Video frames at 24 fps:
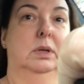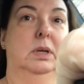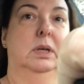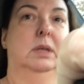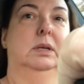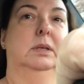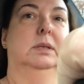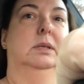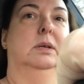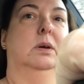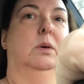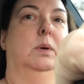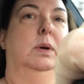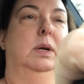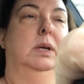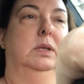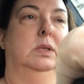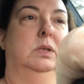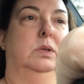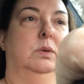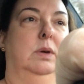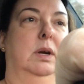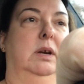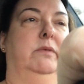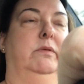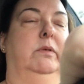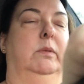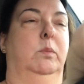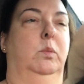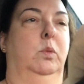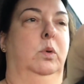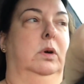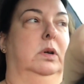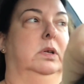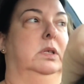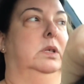He's going straight
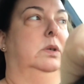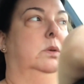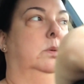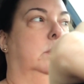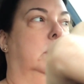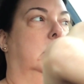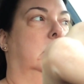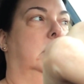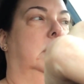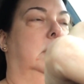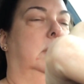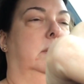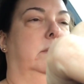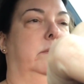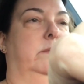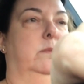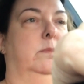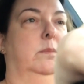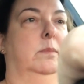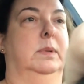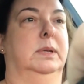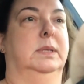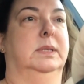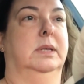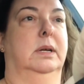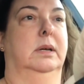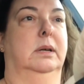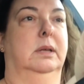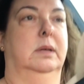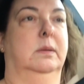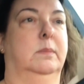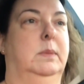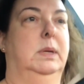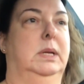from work to a Masonic